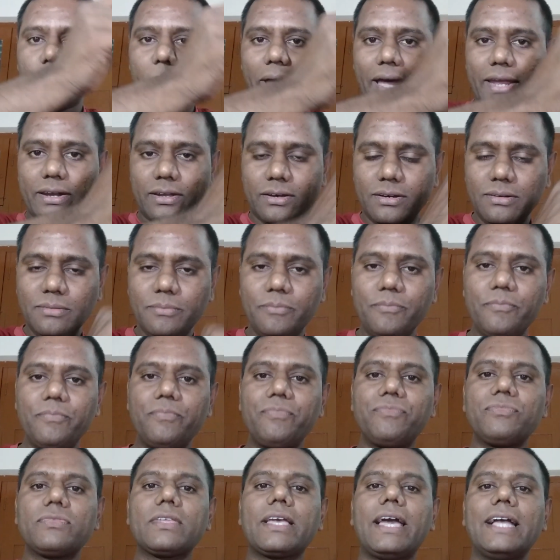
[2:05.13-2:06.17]
manner,
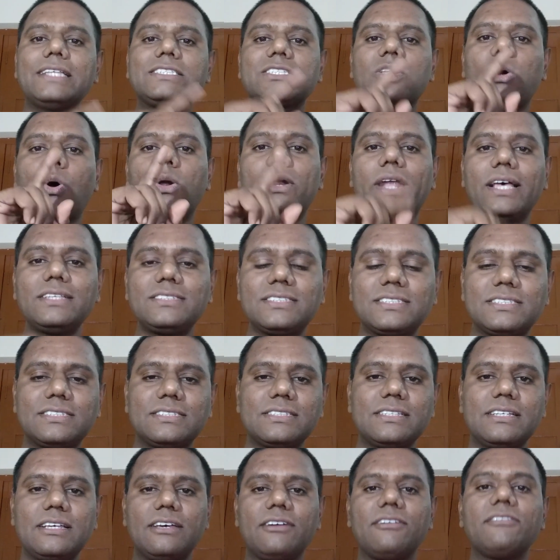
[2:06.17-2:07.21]
it's called as
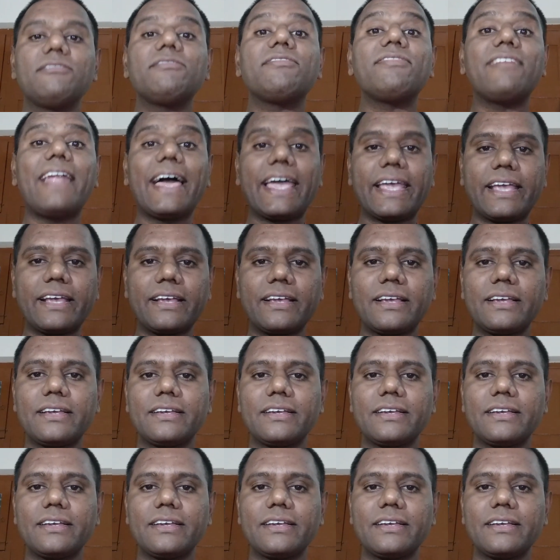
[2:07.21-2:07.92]
flying.